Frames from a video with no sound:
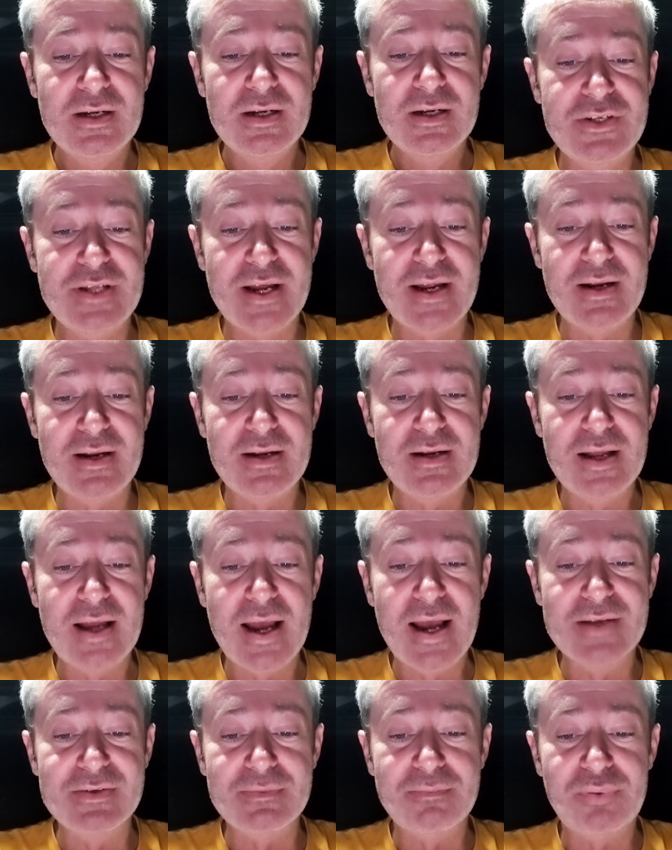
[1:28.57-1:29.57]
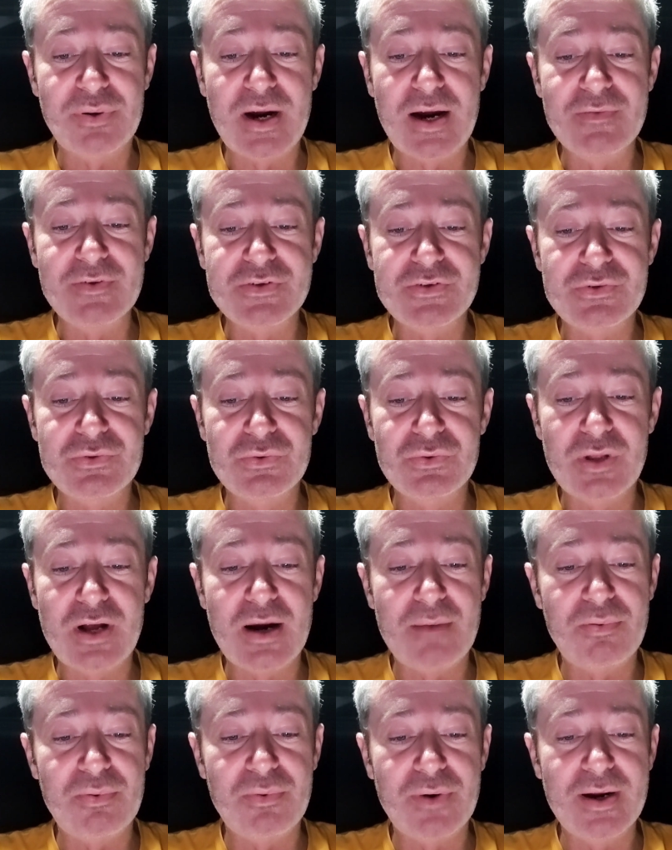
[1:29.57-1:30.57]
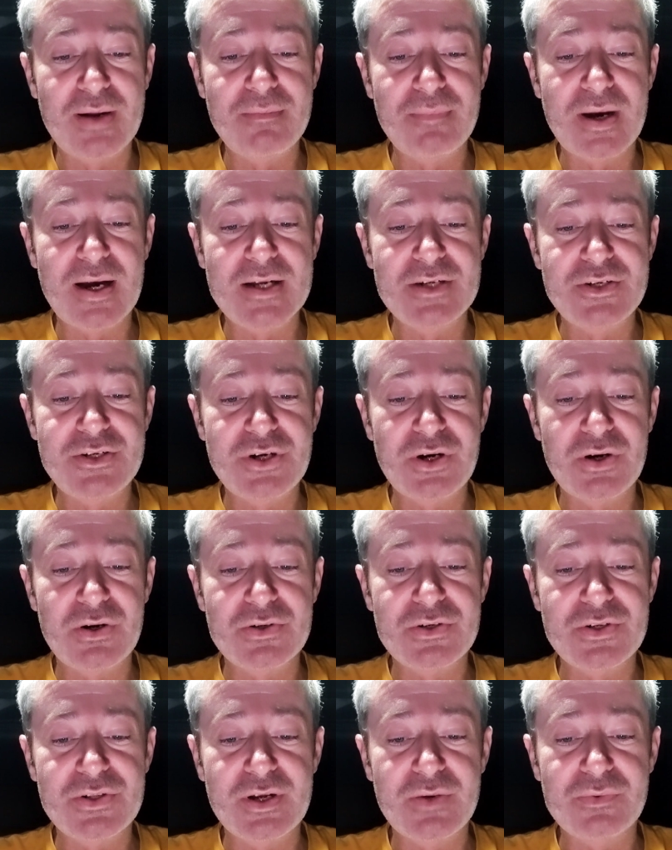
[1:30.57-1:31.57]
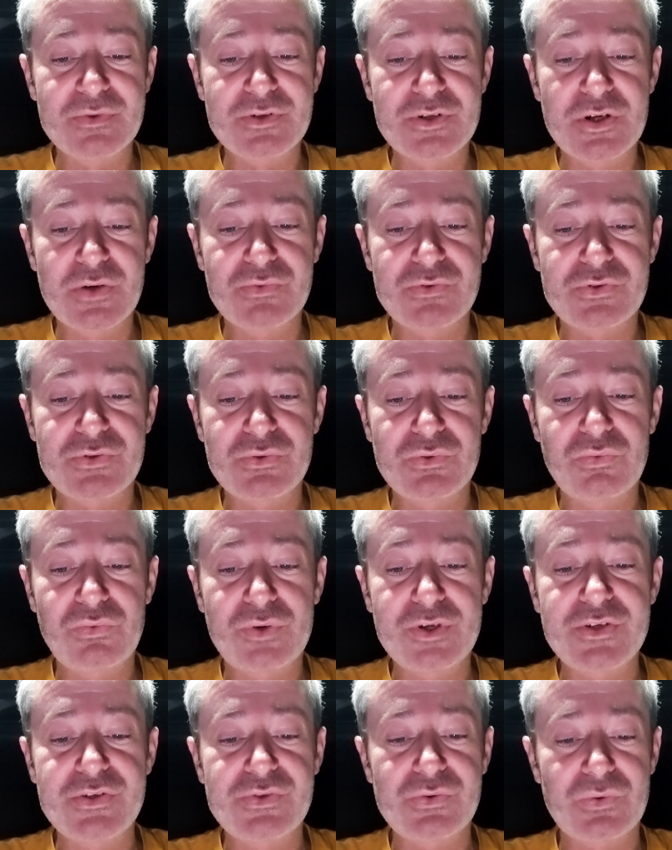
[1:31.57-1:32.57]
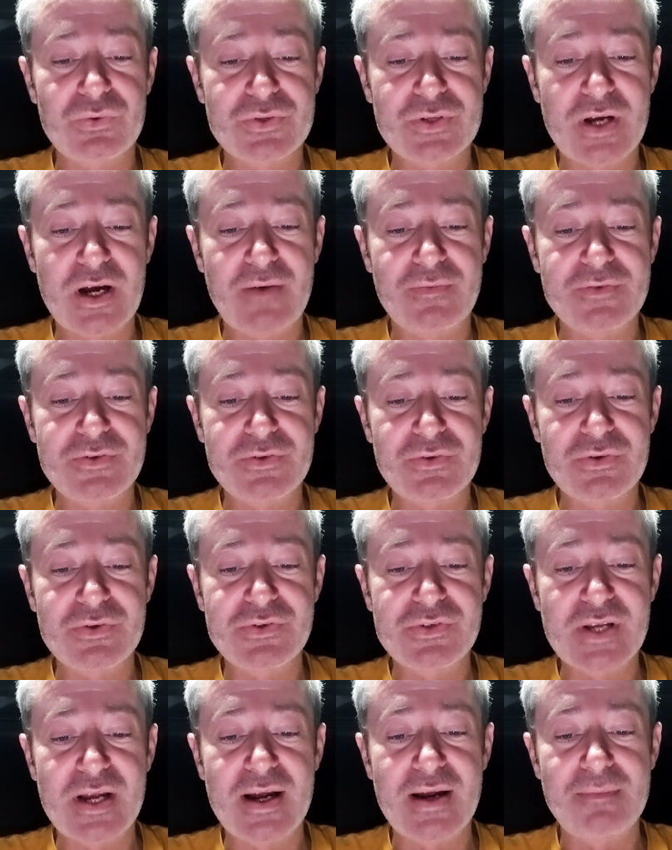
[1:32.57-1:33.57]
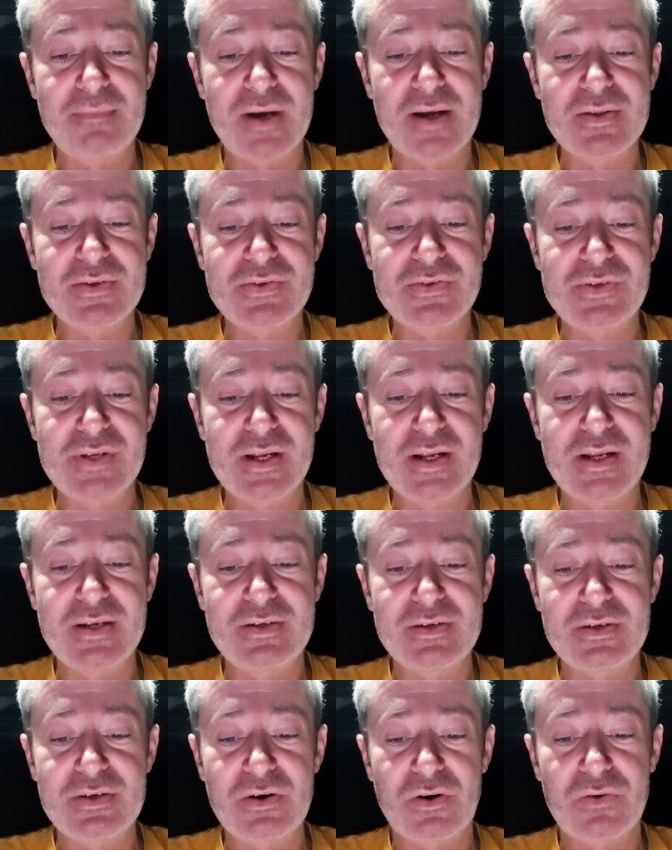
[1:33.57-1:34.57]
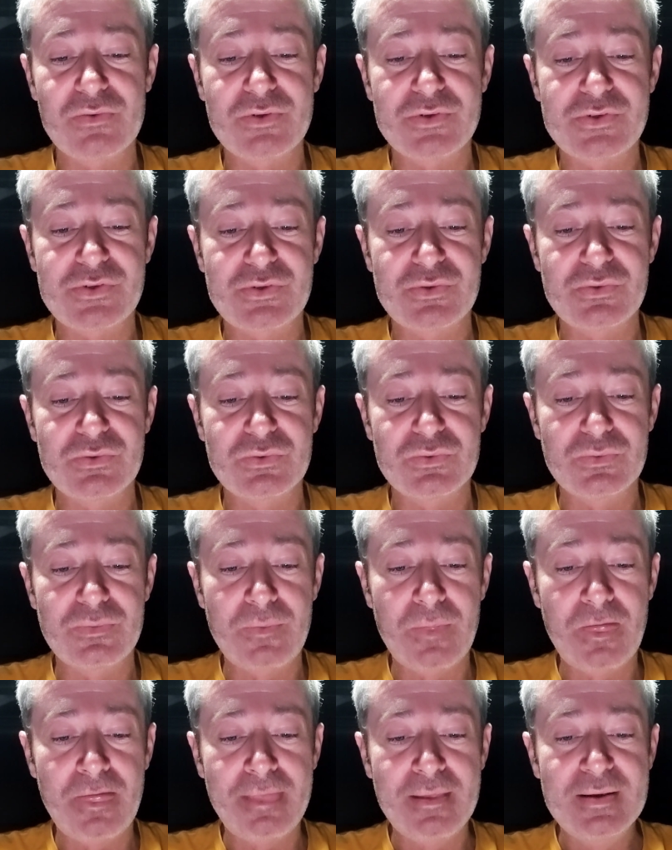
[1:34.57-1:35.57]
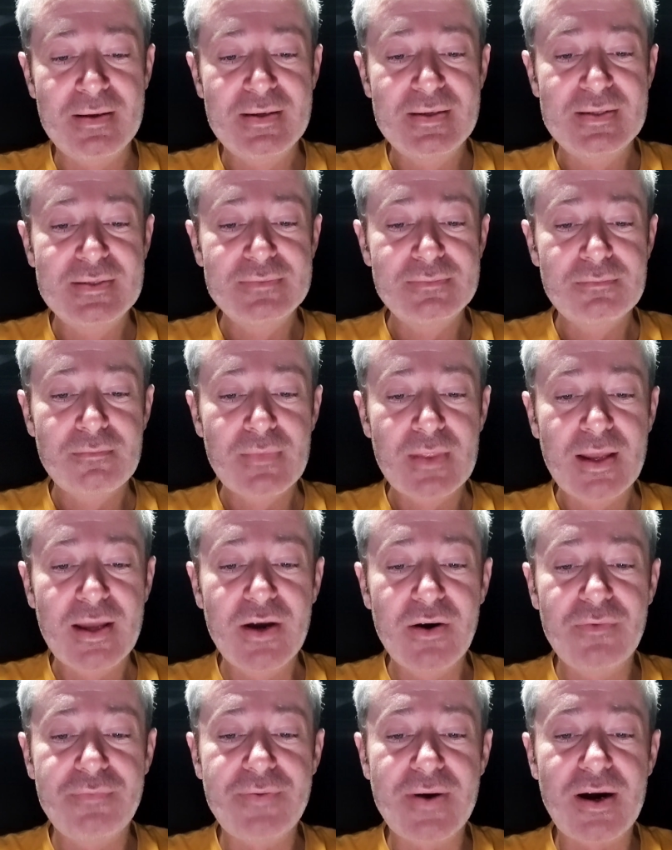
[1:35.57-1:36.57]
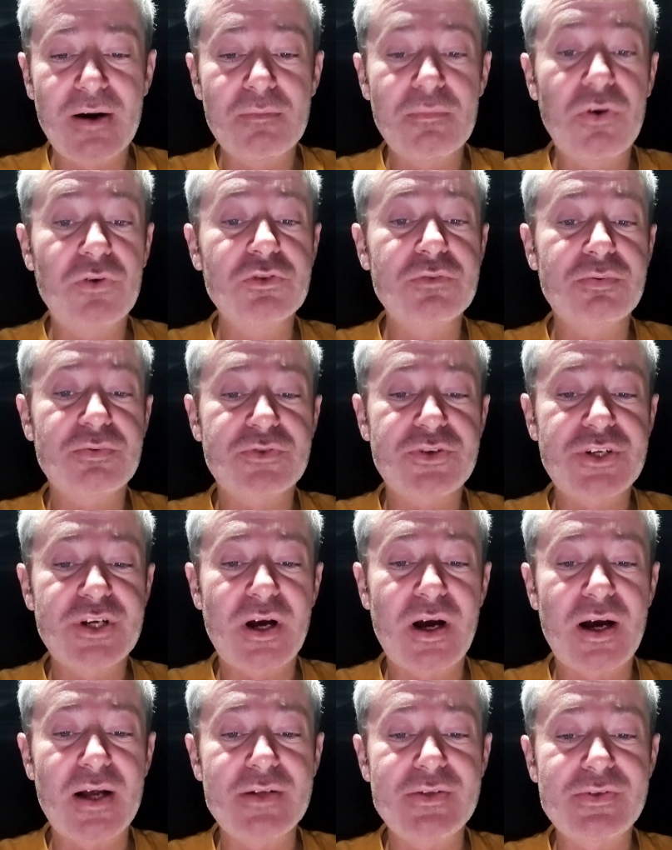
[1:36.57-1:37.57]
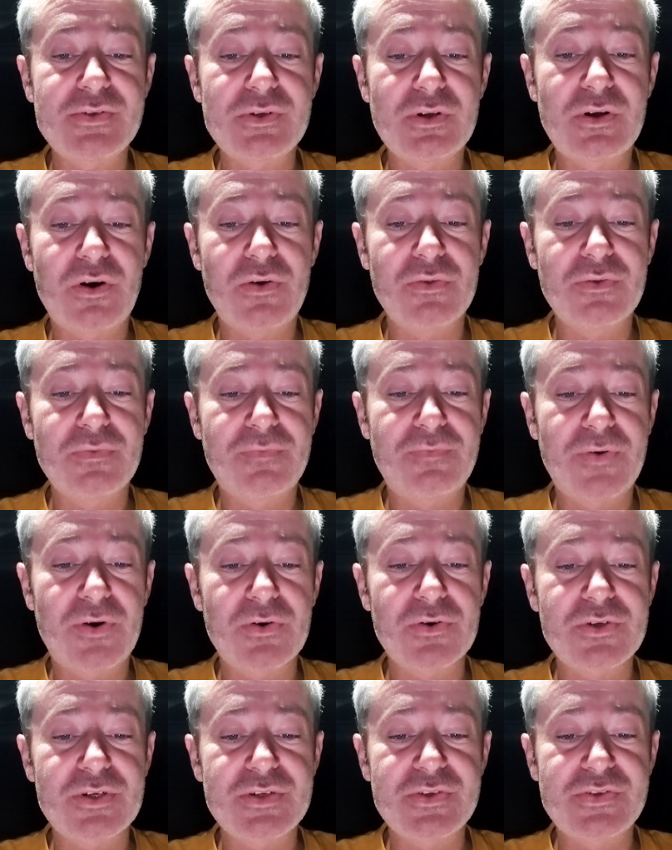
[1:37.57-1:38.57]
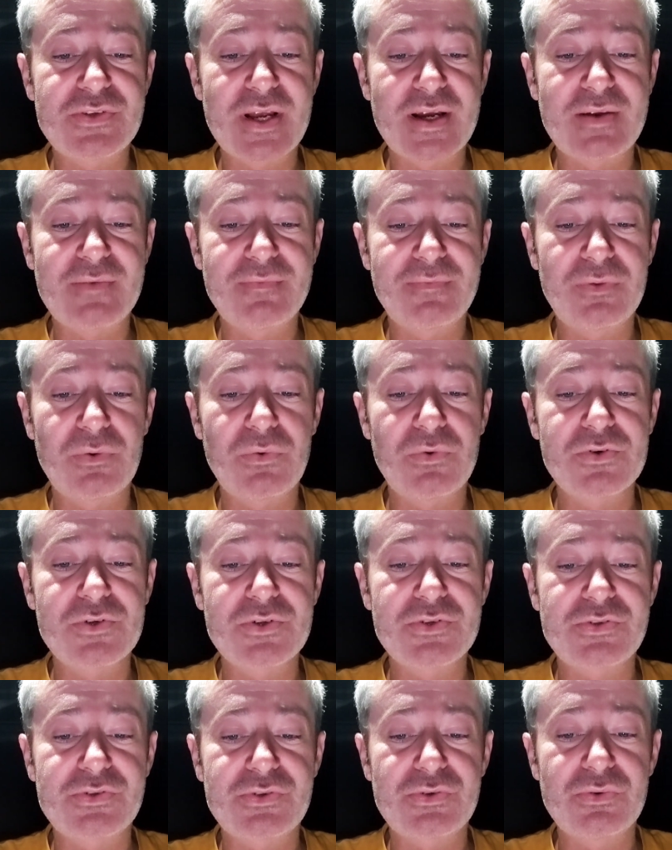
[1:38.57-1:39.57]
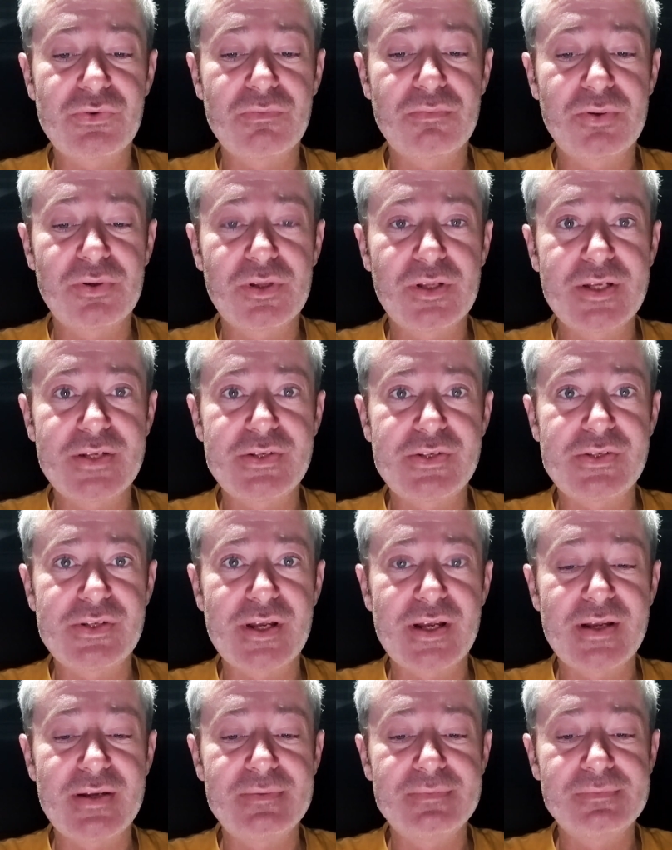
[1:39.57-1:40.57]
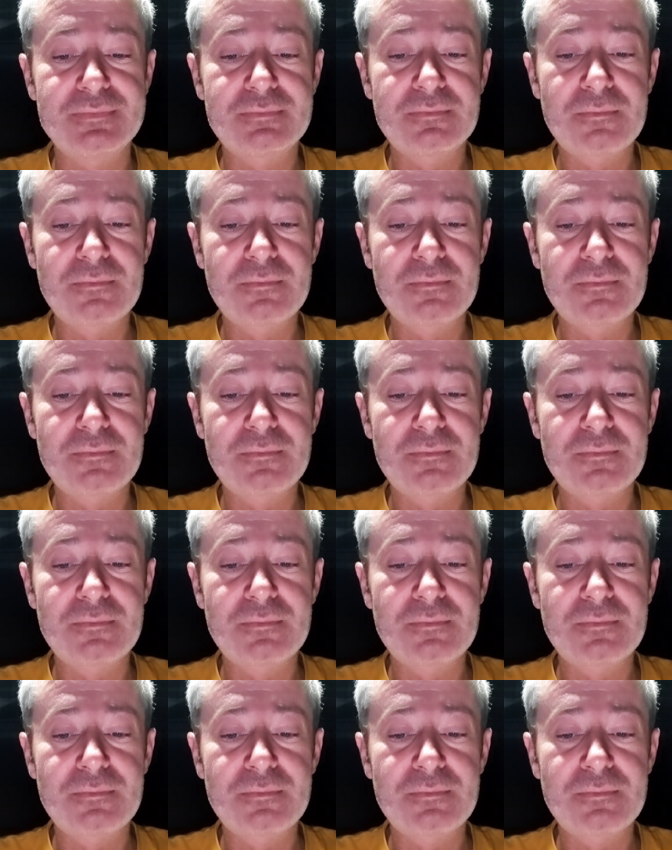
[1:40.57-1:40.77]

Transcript: stated, "As a private school operated by a church, there was no school resource officer assigned by the city to guard the school. Hale fired multiple shots on the first and second floors of the school." Police said.